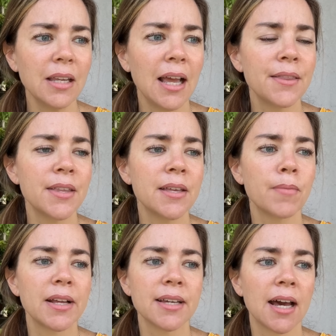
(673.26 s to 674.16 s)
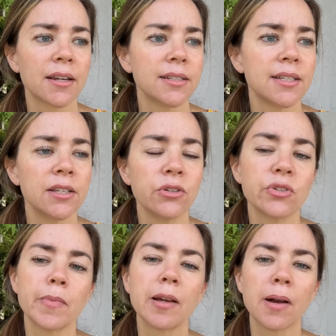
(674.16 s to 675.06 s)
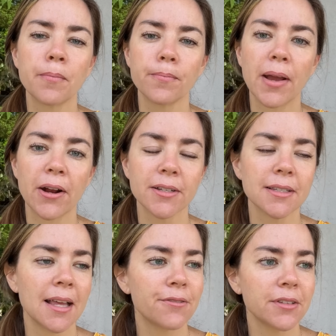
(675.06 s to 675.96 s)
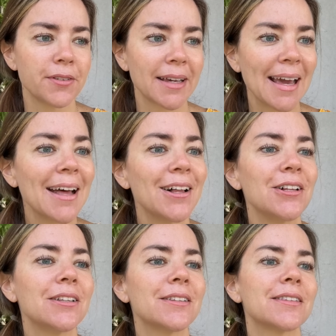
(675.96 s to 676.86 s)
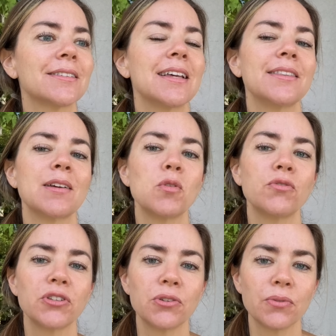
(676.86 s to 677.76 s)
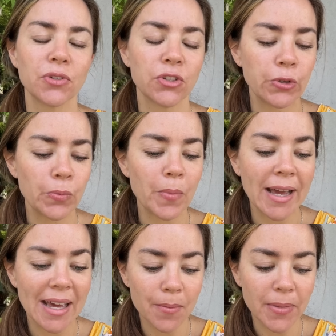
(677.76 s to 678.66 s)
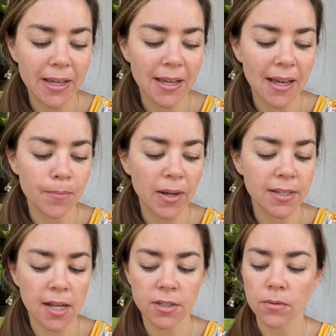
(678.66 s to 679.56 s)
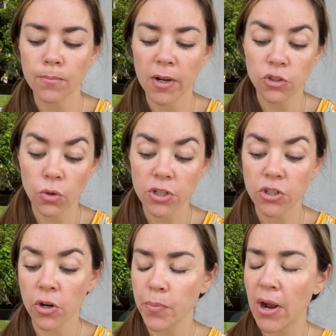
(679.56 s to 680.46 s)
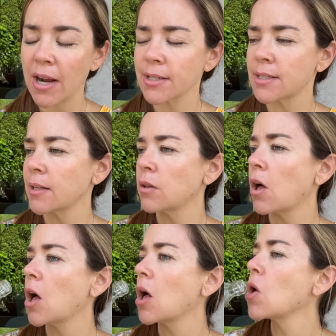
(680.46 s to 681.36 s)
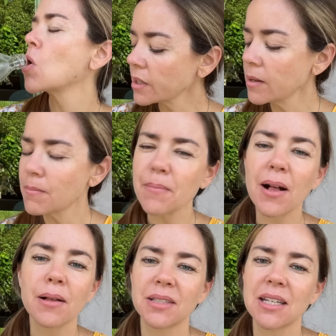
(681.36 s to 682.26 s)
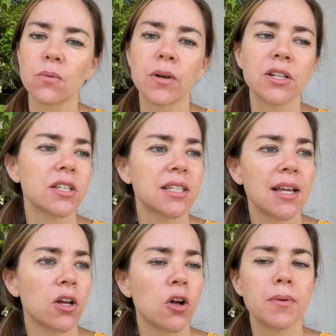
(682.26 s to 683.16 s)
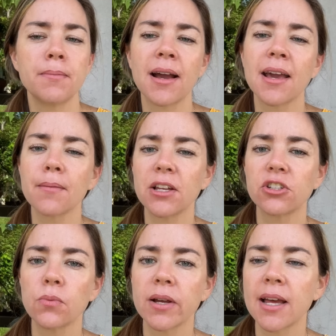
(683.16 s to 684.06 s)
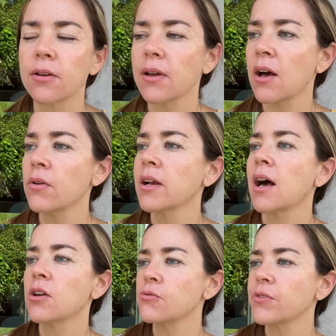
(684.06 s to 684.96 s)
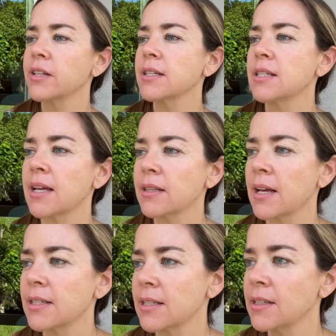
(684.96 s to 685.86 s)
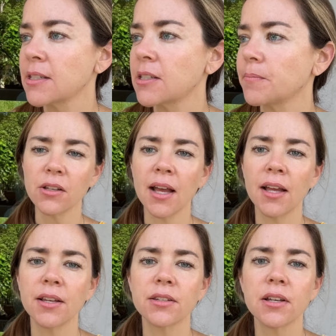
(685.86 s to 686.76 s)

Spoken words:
and then my dad continued to make my parents' life a living hell. Then they moved to Miami, and George started practicing law. My mom didn't want to just stay home in Miami. She went out and got her real estate license and